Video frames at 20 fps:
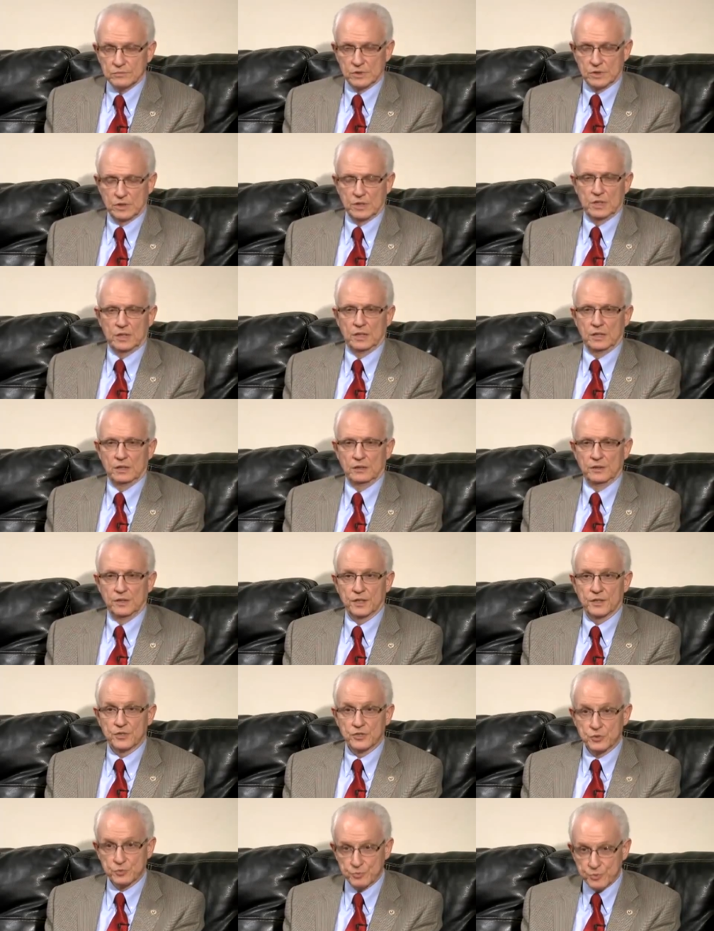uh, they
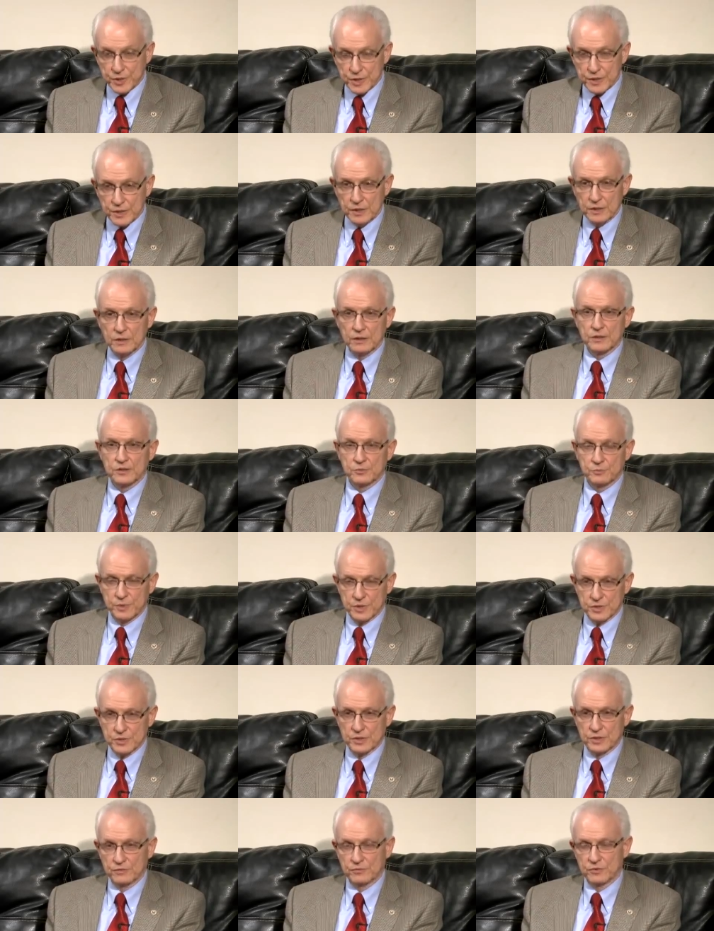are spreading,
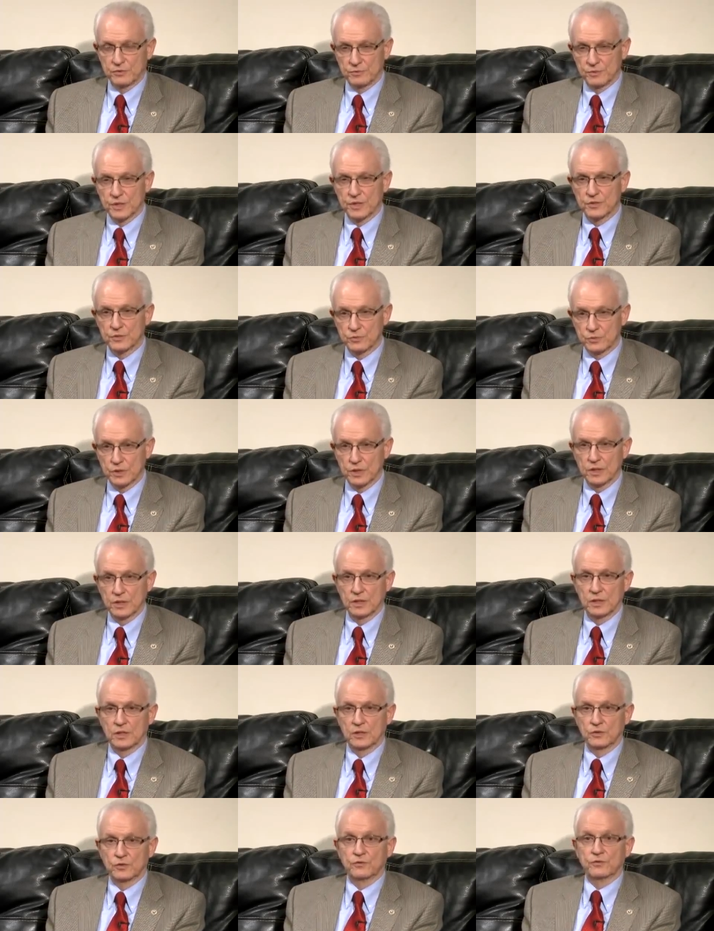especially from Venezuela,
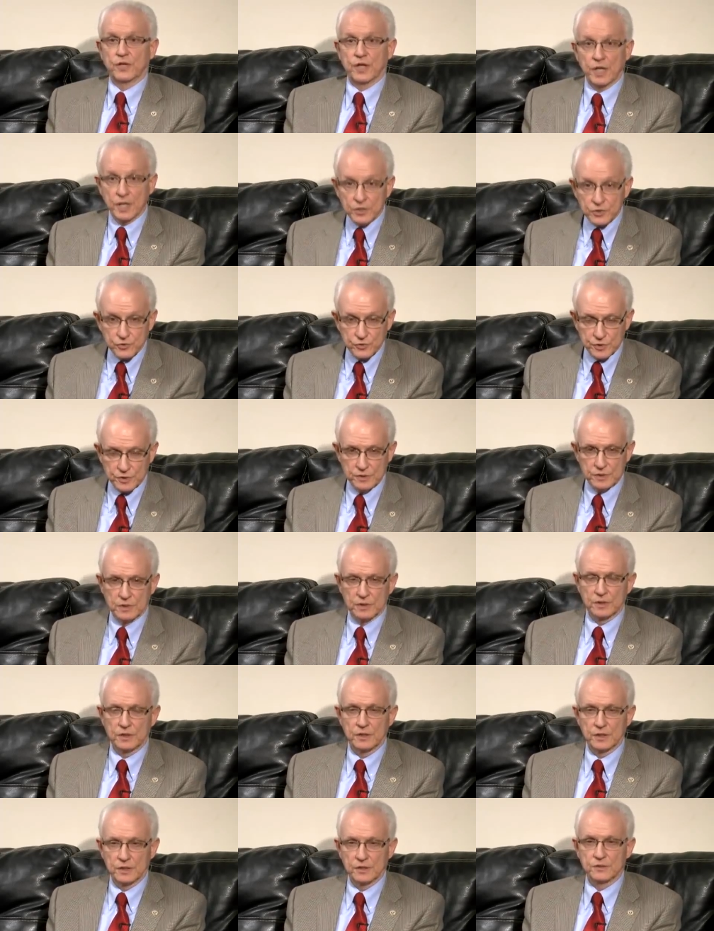a lot of hatred
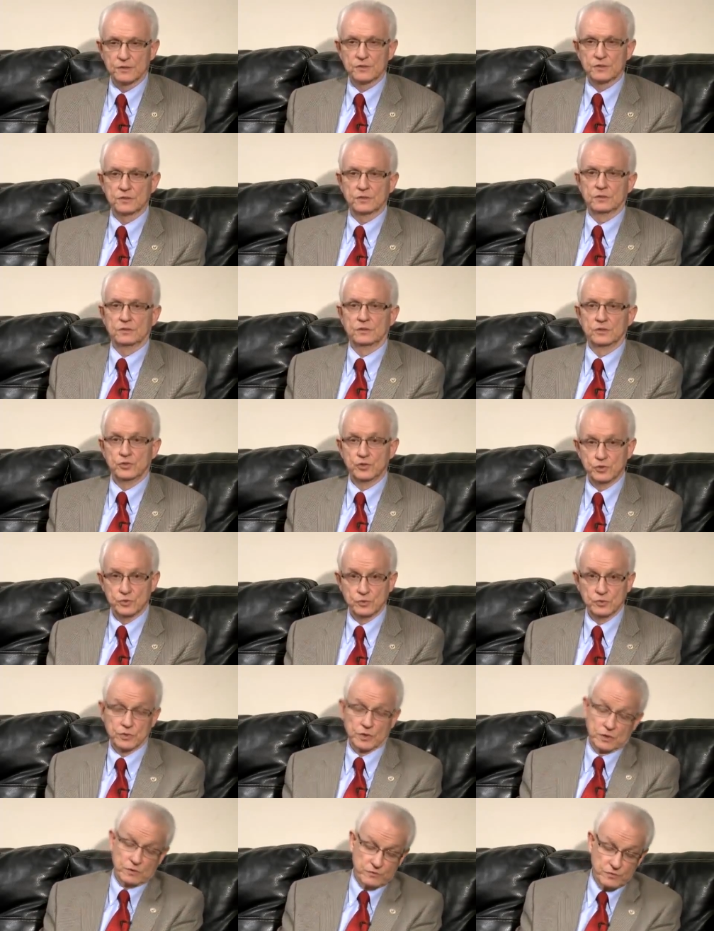against the
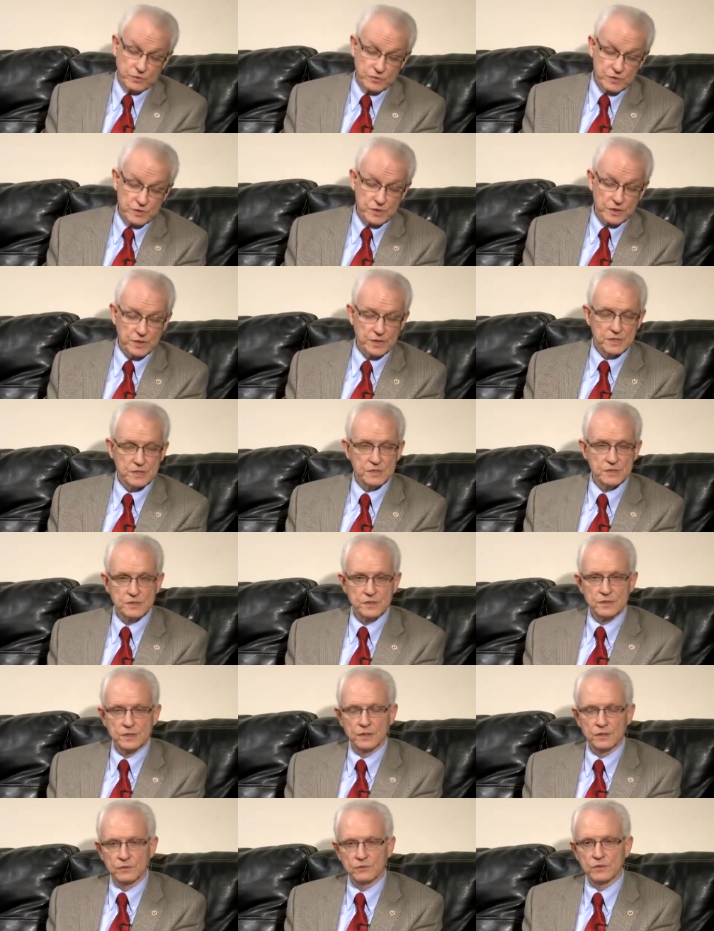Jews and, of course, against the
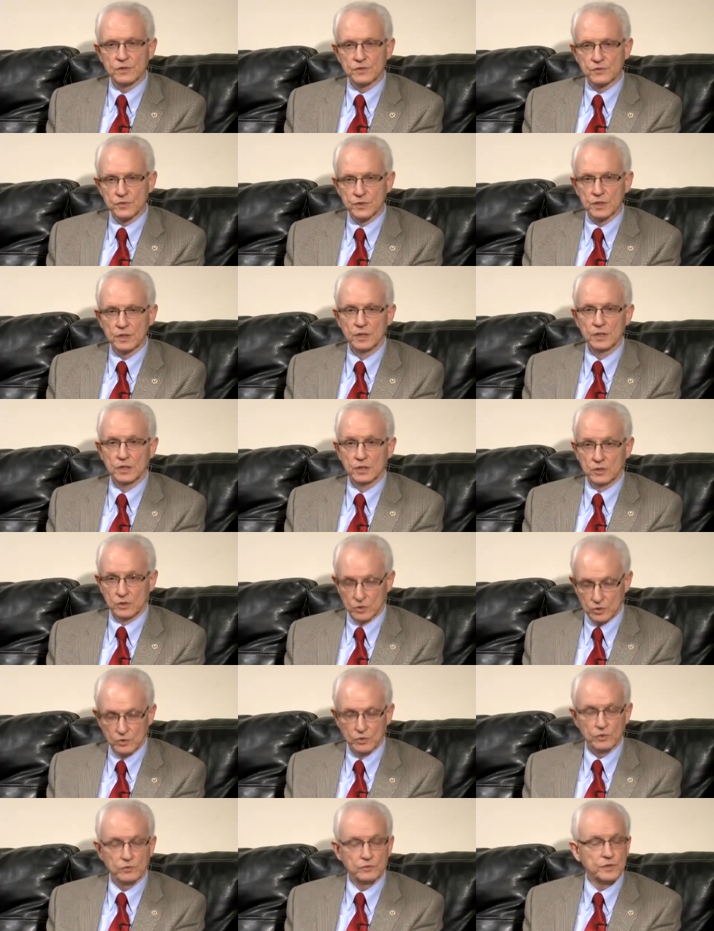state of Israel
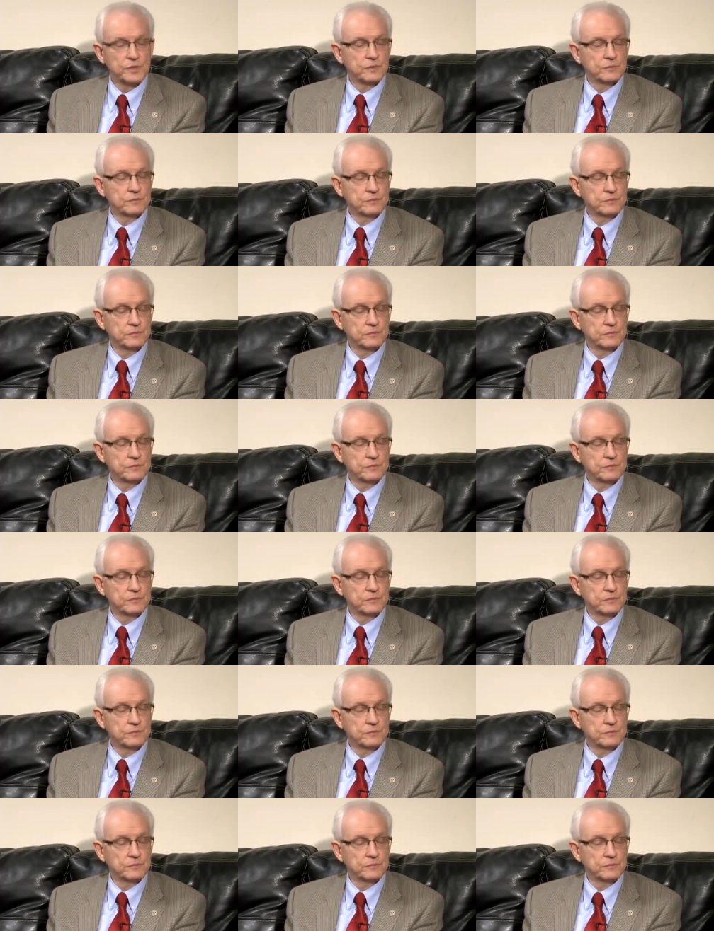all over.